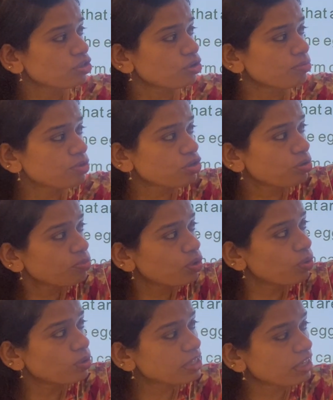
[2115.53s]
chromosome
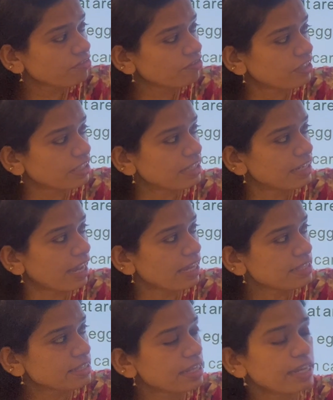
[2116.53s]
goes and fertilizes,